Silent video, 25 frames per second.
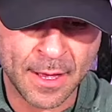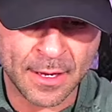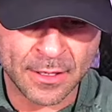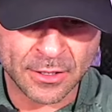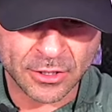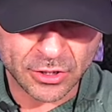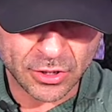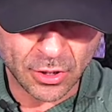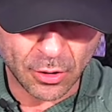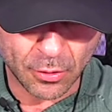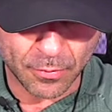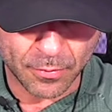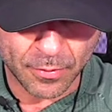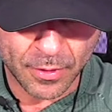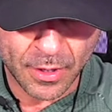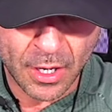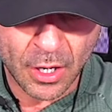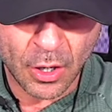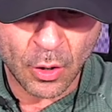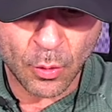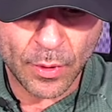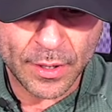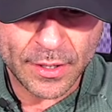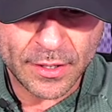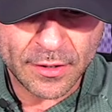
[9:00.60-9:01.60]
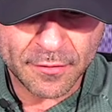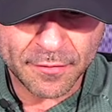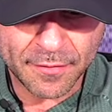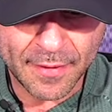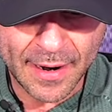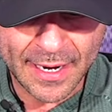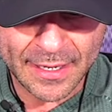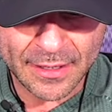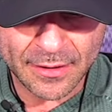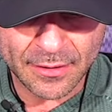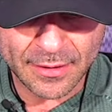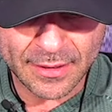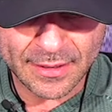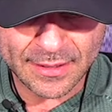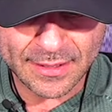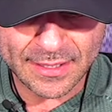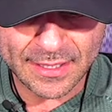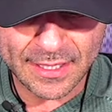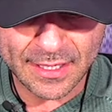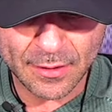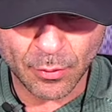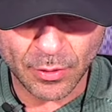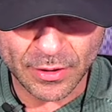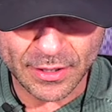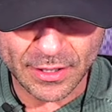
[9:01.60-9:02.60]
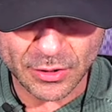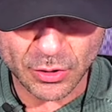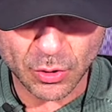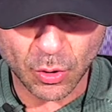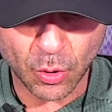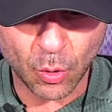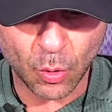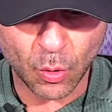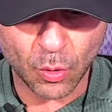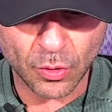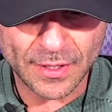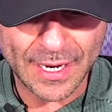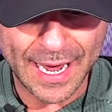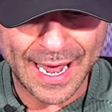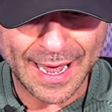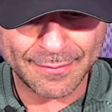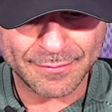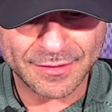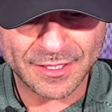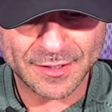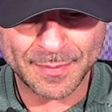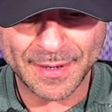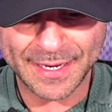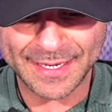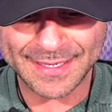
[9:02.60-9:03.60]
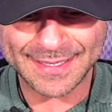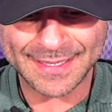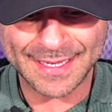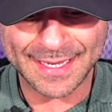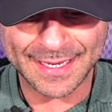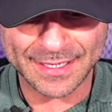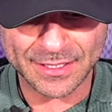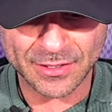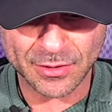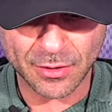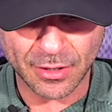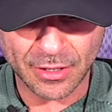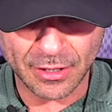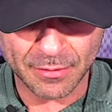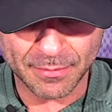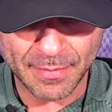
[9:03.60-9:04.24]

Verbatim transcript: So when you finally see what this whole time space thing is all